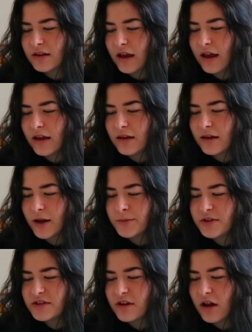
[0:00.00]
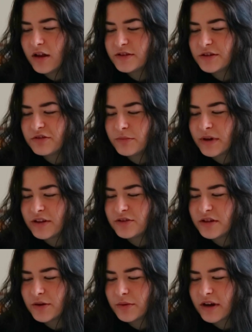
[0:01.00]
Hey, I'm just calling to remind
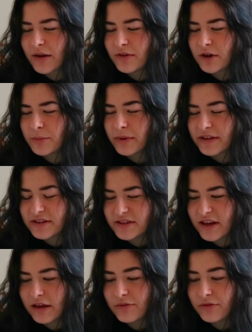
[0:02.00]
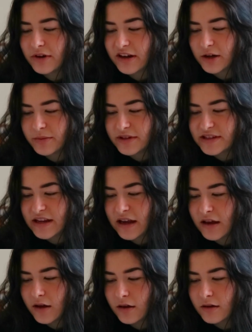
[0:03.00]
you that we're having our picture taken for the yearbook
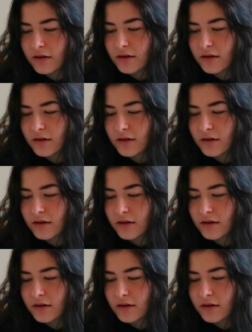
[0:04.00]
today.